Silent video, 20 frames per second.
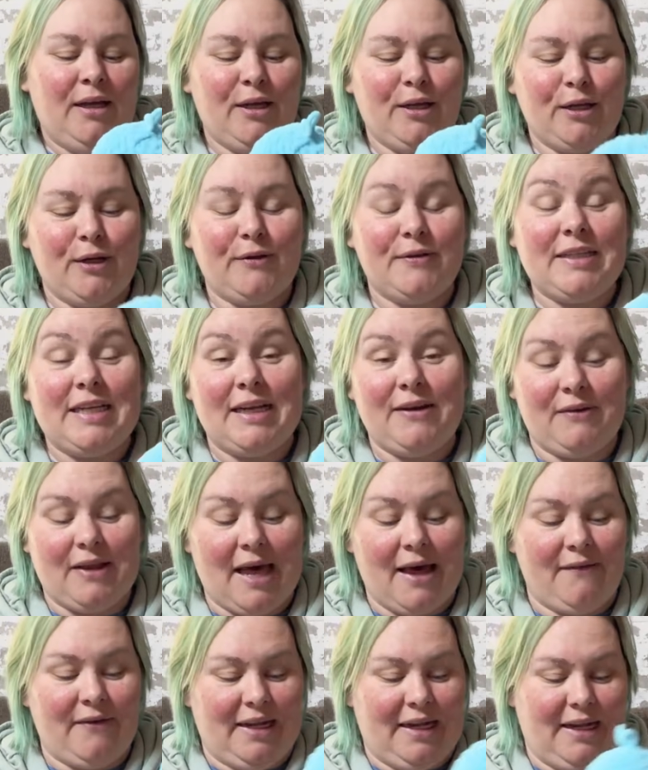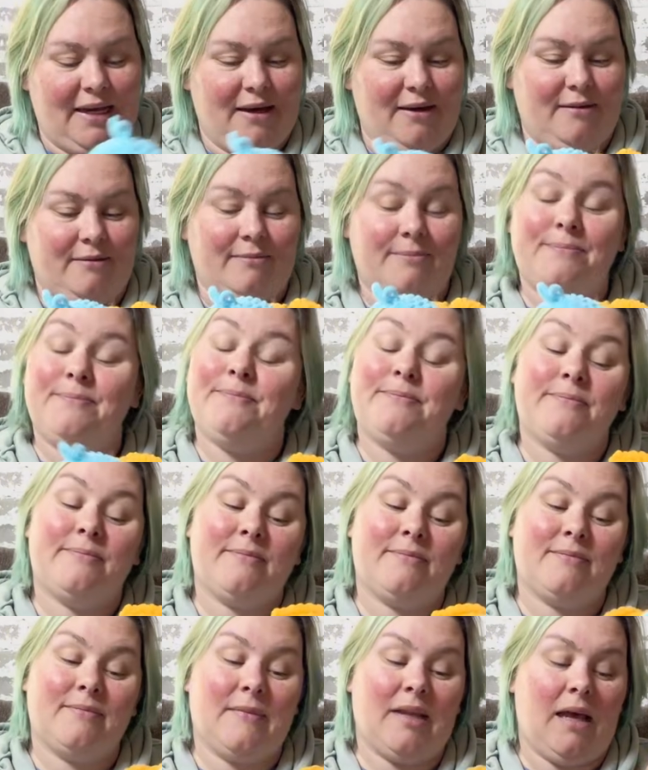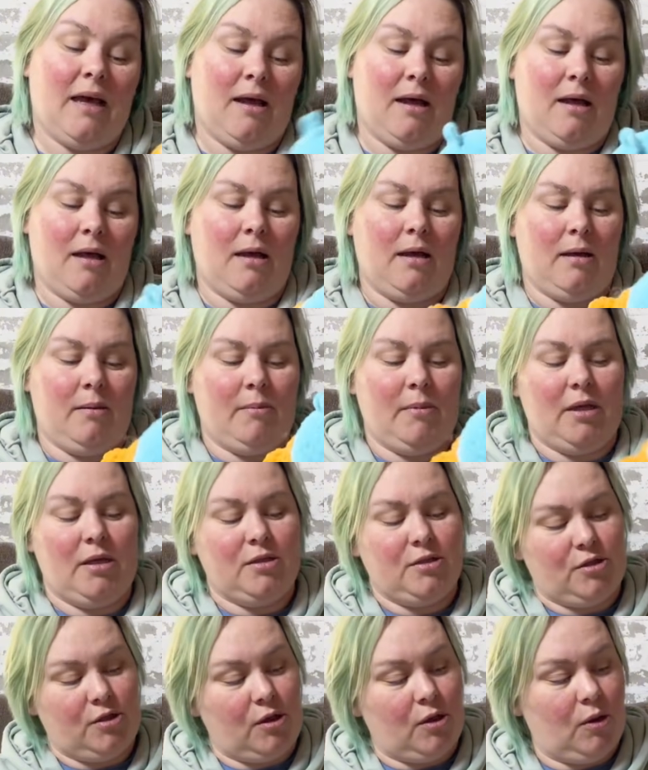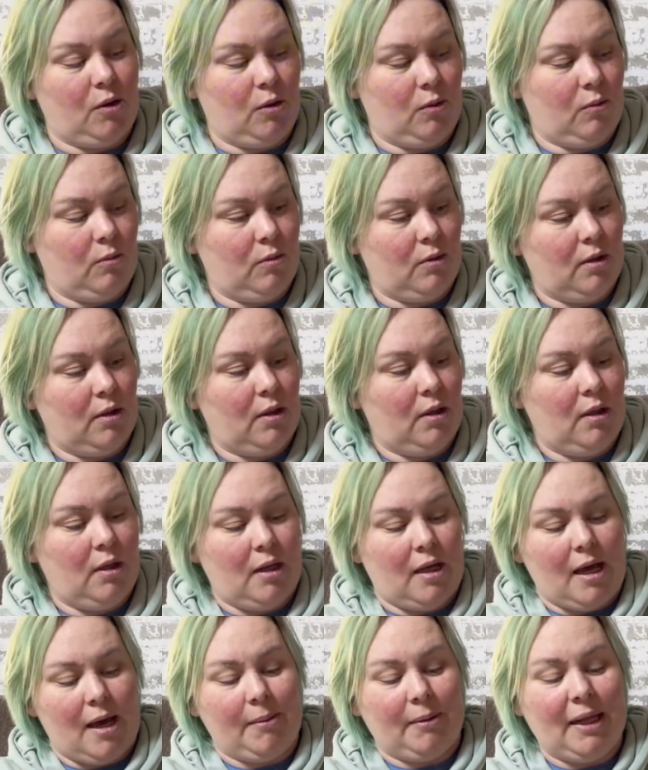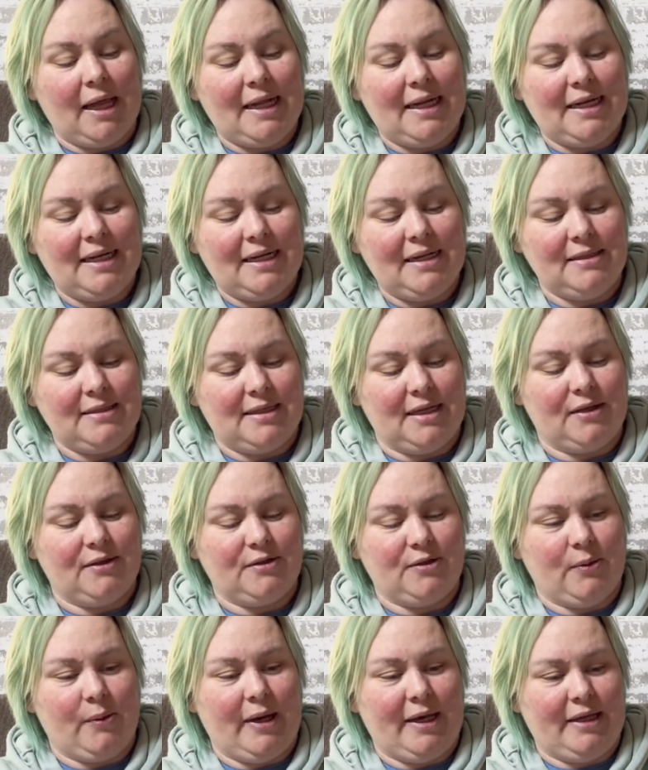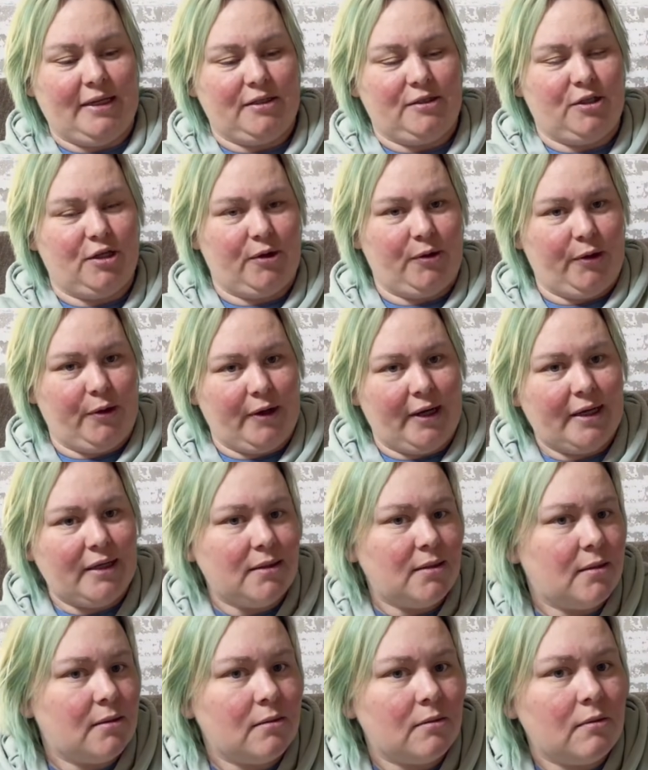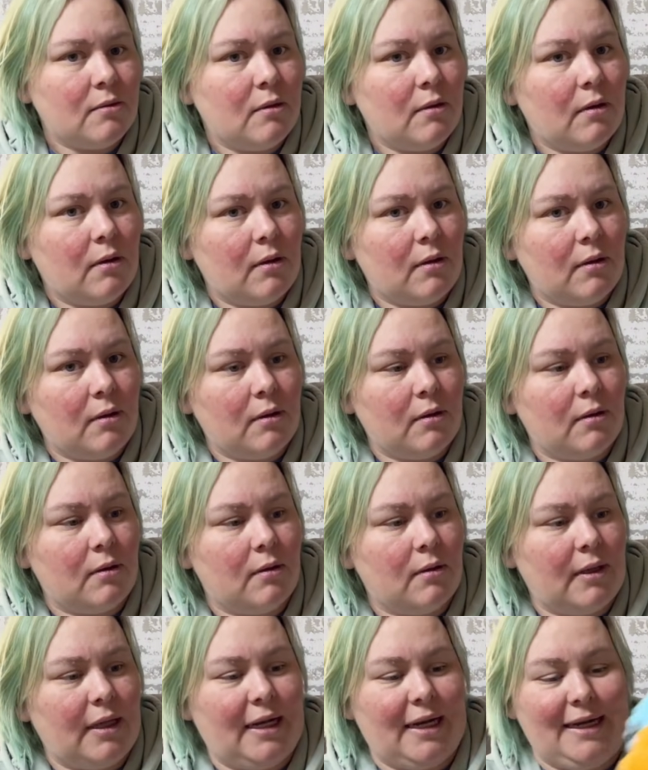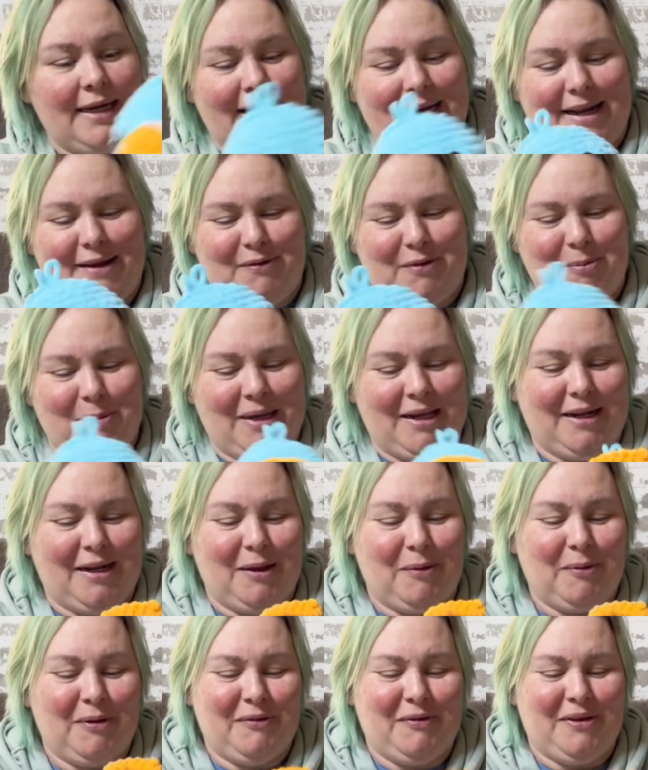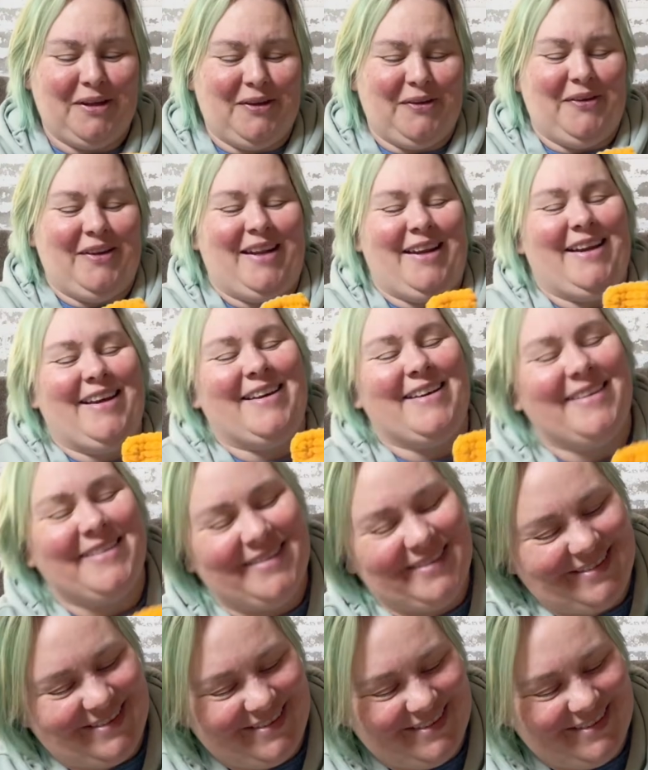you've seen that video, so I'm glad he didn't sell so I could show you guys. And I didn't have to make another one for the video.